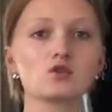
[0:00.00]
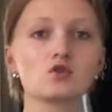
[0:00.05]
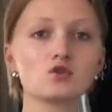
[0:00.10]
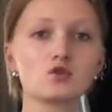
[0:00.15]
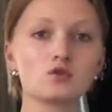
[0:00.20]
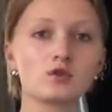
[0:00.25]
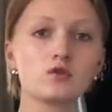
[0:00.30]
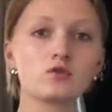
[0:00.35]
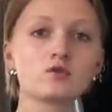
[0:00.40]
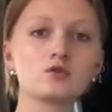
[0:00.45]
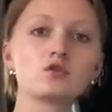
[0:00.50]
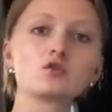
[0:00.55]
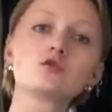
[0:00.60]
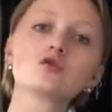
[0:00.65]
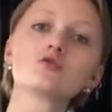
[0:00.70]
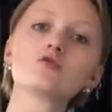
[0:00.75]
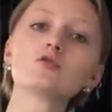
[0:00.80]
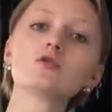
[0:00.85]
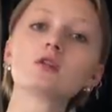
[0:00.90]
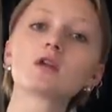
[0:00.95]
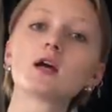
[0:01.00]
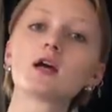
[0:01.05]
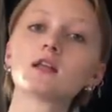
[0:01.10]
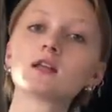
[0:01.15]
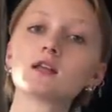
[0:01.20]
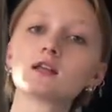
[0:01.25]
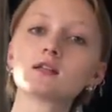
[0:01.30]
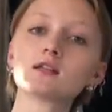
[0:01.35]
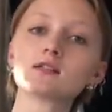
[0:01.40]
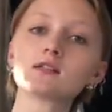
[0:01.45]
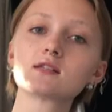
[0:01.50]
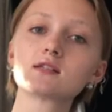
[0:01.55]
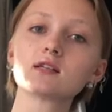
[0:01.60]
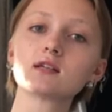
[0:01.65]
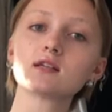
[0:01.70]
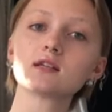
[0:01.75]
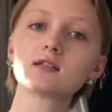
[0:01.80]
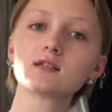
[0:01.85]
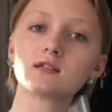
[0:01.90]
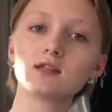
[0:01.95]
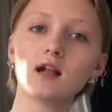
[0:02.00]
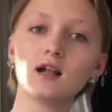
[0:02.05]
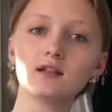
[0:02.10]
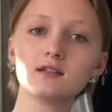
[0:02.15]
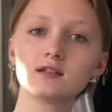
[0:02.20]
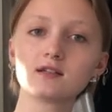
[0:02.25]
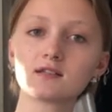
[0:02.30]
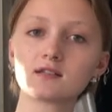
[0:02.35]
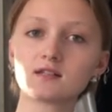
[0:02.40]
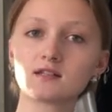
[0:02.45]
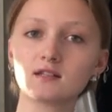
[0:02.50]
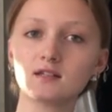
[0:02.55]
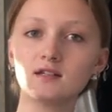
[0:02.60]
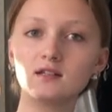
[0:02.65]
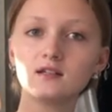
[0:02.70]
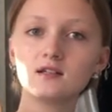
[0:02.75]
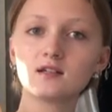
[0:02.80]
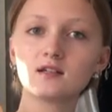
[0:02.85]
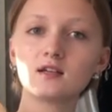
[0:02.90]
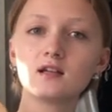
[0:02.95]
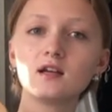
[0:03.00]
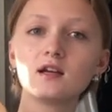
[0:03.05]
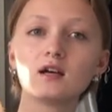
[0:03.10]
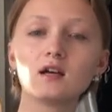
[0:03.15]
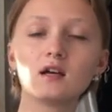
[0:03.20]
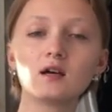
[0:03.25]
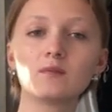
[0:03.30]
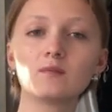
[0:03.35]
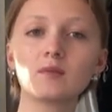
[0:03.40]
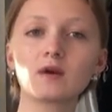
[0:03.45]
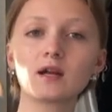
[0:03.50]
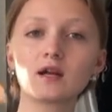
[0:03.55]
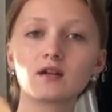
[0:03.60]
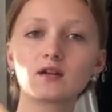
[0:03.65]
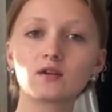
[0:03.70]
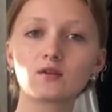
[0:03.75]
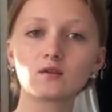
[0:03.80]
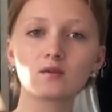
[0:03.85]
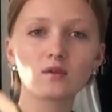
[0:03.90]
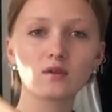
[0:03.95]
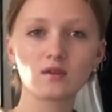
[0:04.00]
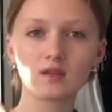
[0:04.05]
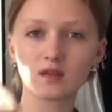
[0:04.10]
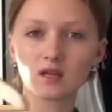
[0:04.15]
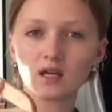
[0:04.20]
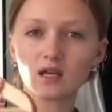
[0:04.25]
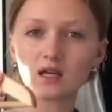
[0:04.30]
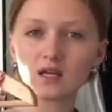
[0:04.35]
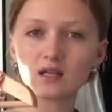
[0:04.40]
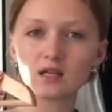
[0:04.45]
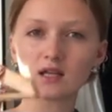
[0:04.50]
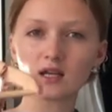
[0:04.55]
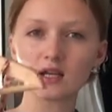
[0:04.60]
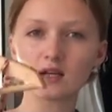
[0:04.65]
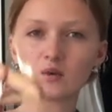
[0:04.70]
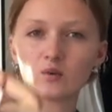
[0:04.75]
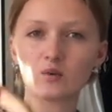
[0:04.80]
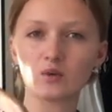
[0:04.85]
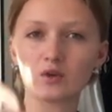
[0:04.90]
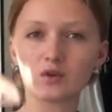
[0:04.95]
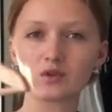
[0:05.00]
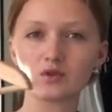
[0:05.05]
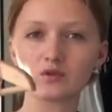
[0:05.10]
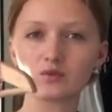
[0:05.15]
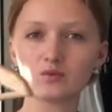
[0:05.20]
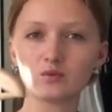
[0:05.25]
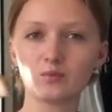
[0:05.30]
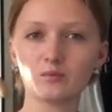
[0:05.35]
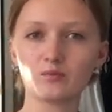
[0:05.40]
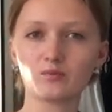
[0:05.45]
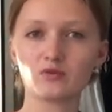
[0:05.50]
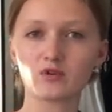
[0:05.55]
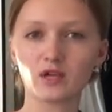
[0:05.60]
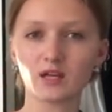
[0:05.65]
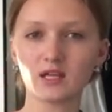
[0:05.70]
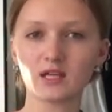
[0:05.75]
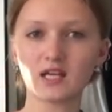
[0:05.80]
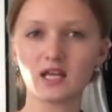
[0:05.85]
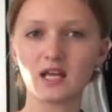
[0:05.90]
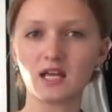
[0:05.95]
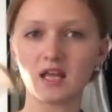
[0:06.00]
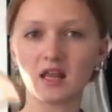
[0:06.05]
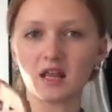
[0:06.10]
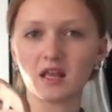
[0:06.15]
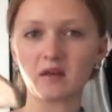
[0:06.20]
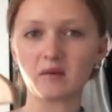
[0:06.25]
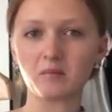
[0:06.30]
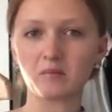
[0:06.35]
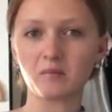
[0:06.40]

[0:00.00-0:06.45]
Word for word: so cute and it's Italian silk, but I don't think that I want to bring anything